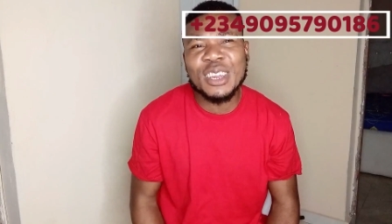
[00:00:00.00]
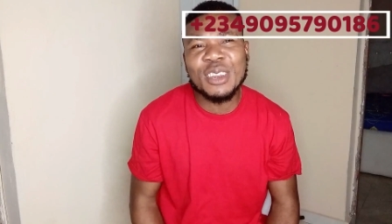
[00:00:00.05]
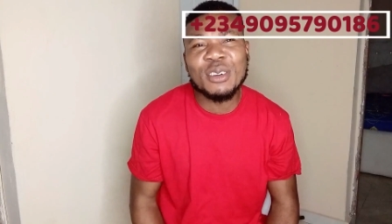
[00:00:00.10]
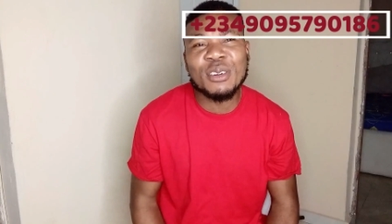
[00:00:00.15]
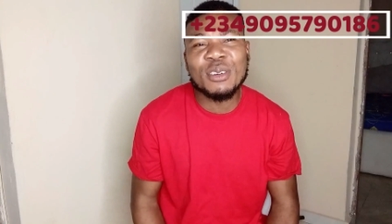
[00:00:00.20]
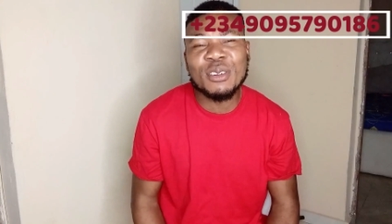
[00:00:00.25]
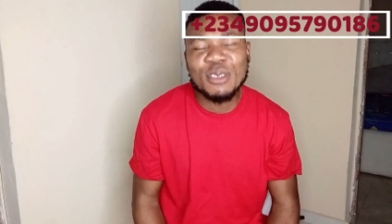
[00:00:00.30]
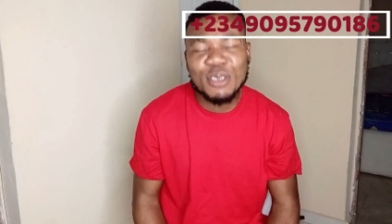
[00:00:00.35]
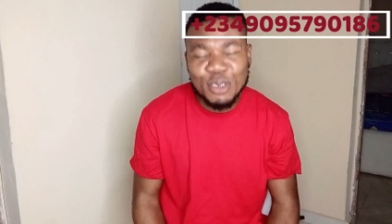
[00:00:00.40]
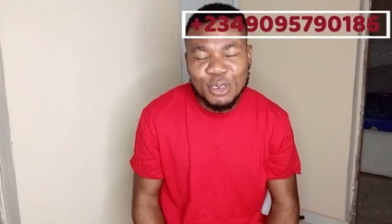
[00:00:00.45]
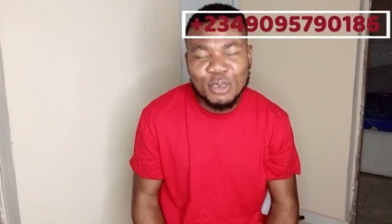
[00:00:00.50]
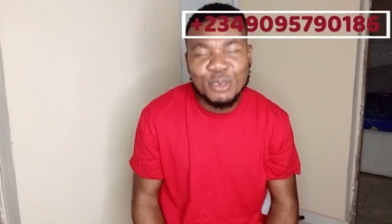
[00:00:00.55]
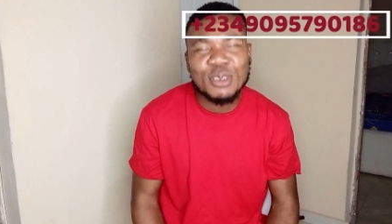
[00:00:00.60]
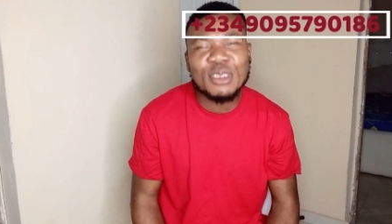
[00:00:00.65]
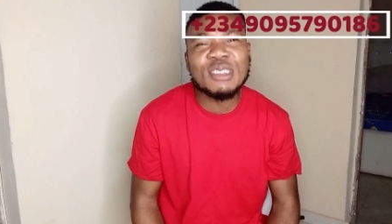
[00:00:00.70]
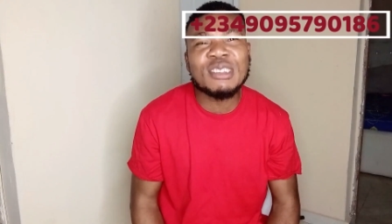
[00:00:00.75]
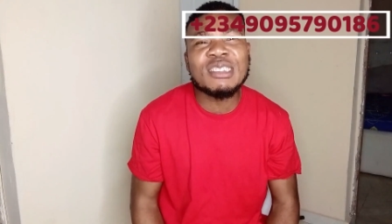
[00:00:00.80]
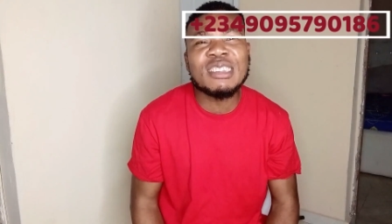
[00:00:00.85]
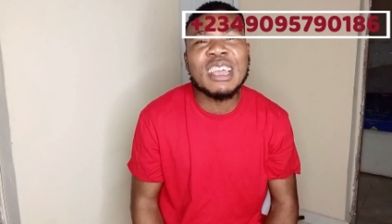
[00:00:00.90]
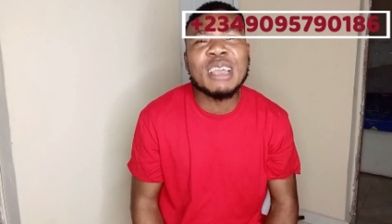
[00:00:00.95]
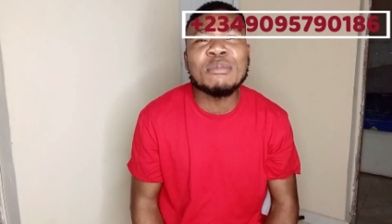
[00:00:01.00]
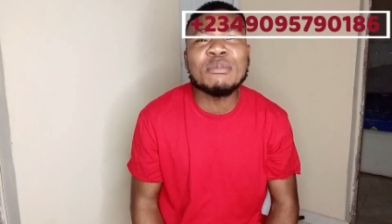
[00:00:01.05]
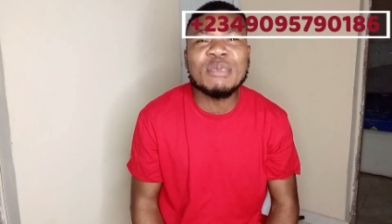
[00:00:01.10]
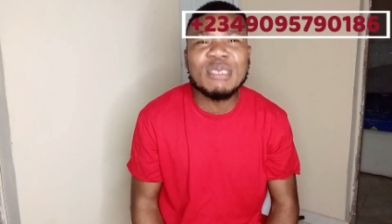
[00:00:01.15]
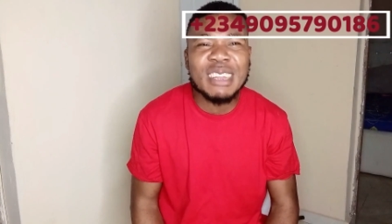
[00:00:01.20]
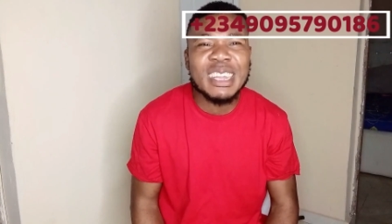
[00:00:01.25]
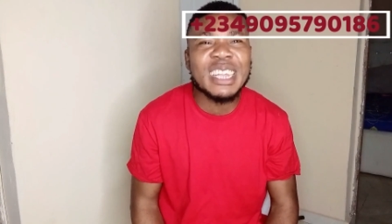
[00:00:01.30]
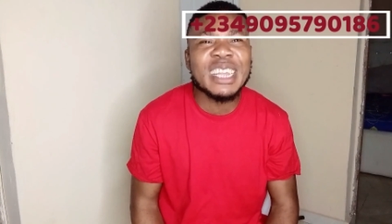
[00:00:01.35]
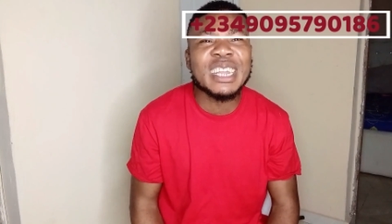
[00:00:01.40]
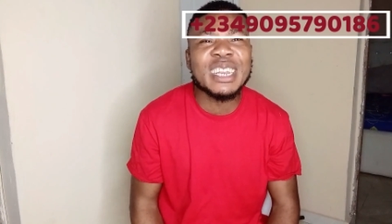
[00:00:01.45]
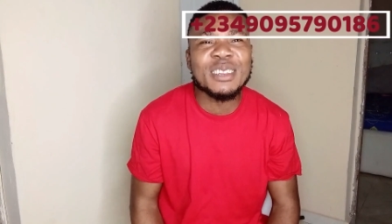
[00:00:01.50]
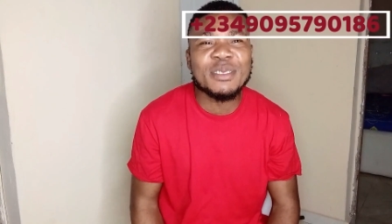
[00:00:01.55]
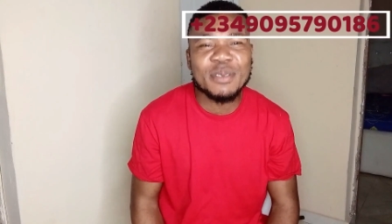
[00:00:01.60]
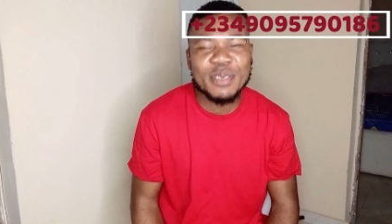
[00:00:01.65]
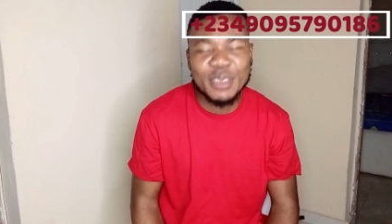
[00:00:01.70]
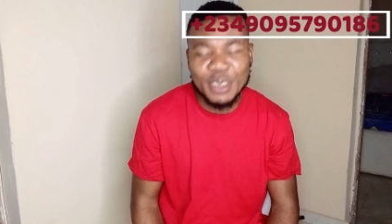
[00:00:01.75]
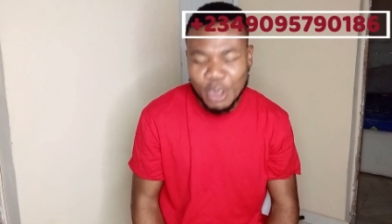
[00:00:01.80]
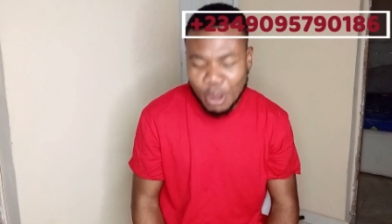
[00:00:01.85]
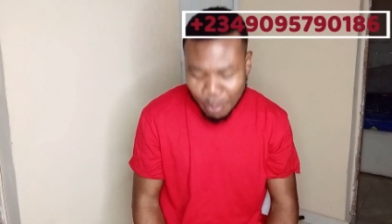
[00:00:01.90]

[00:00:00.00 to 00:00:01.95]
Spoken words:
you know, do the same thing.